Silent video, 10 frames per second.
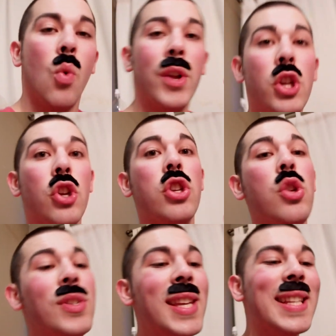When you're
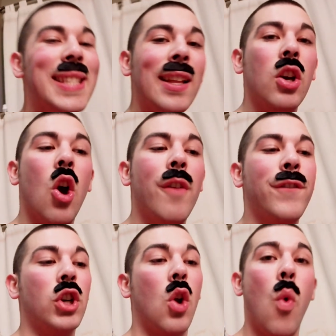using
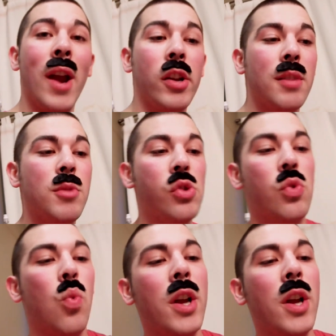silicone for aquarium use,